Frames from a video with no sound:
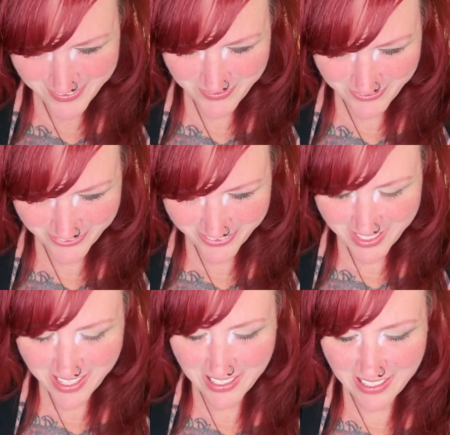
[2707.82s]

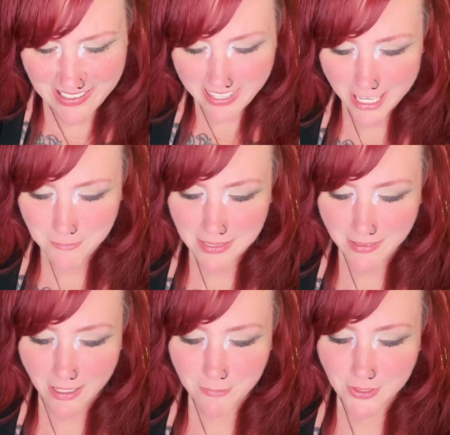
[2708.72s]
It
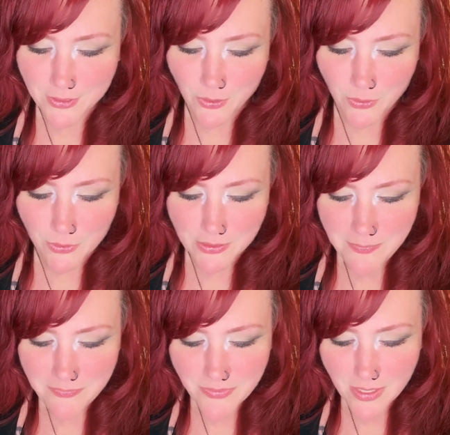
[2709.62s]
can't be got with the
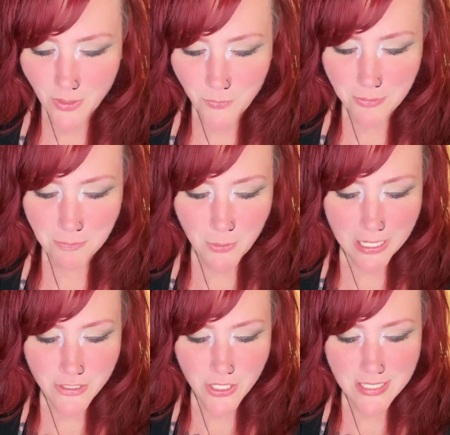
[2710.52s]
gold,
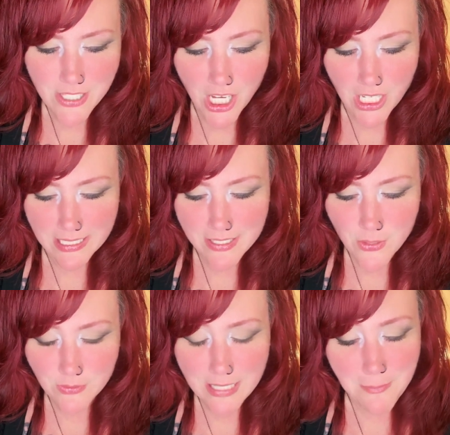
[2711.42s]
with precious
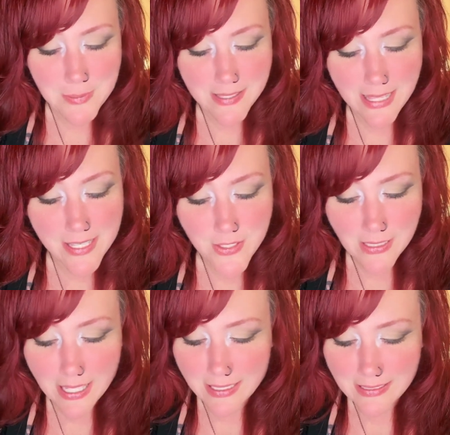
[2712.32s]
onyx or
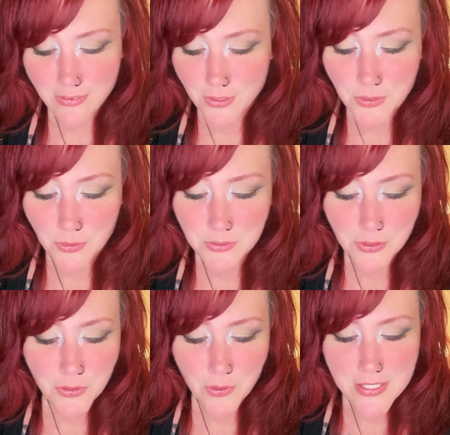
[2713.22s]
lapis lazuli. Neither
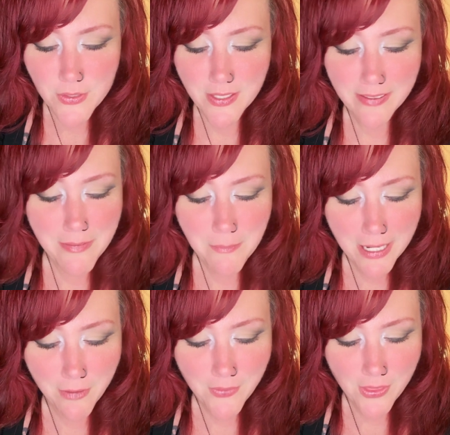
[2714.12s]
gold nor crystal
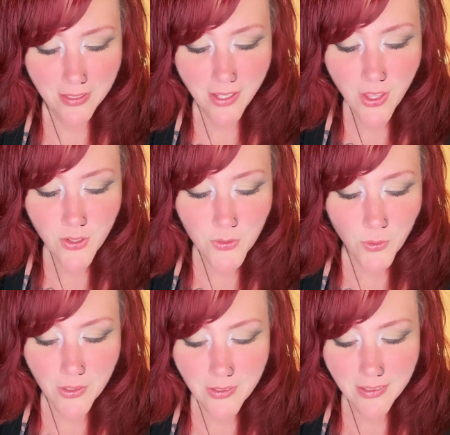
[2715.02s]
can compare with it,
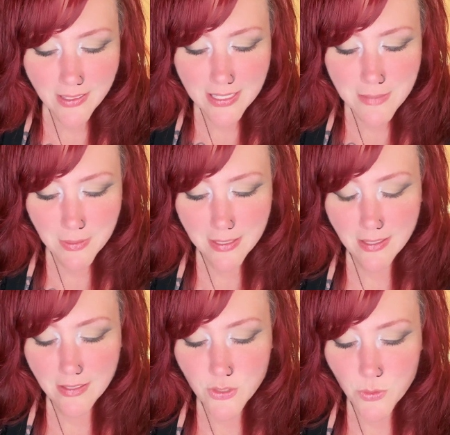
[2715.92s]
nor
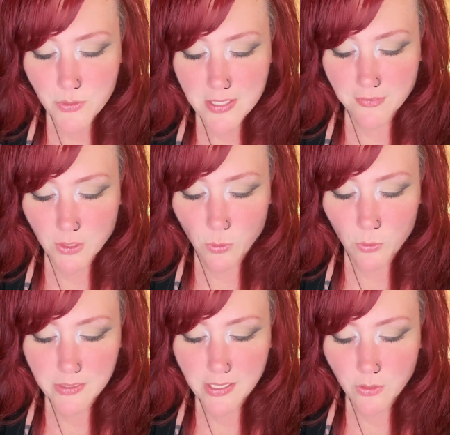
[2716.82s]
can it be jewels
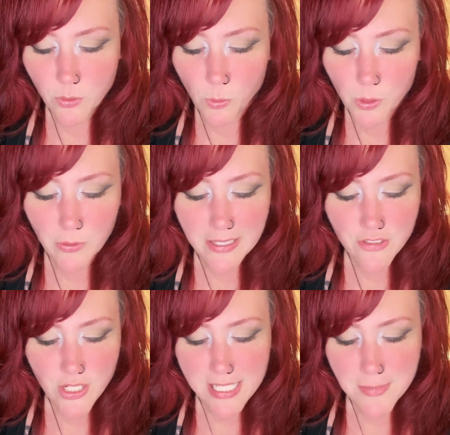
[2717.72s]
of gold.
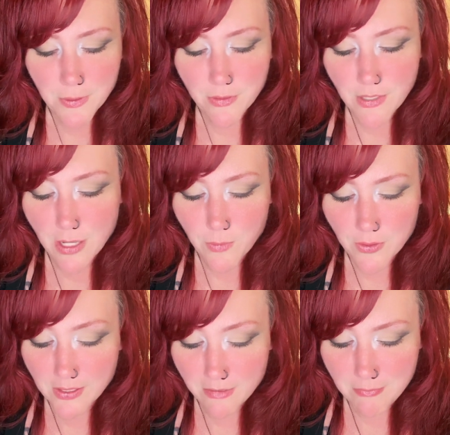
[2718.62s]
Coral and jasper
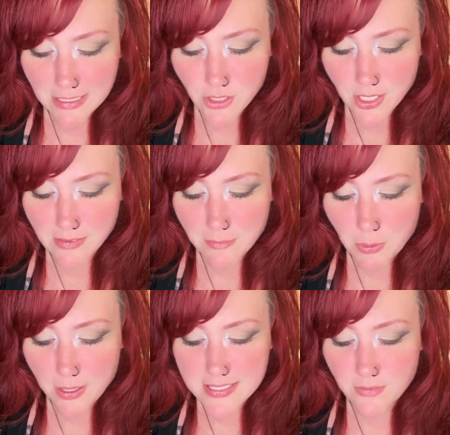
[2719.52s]
are not worthy of
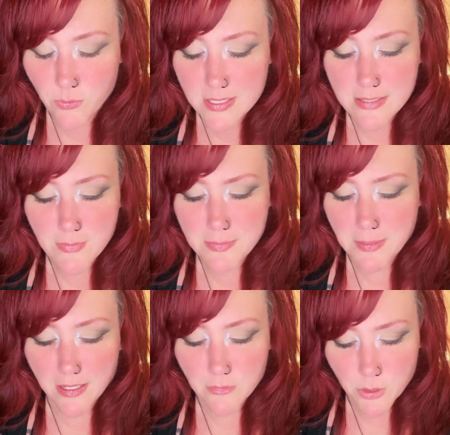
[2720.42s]
mention. The price of
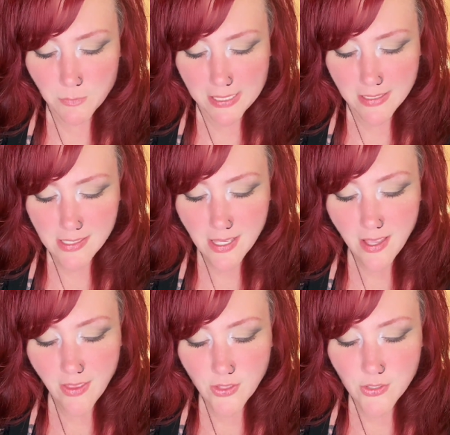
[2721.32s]
wisdom is beyond
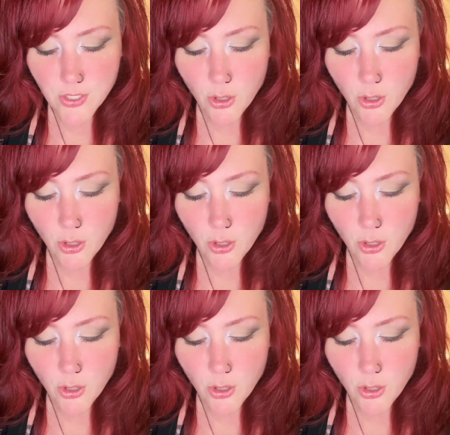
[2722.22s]
rubies.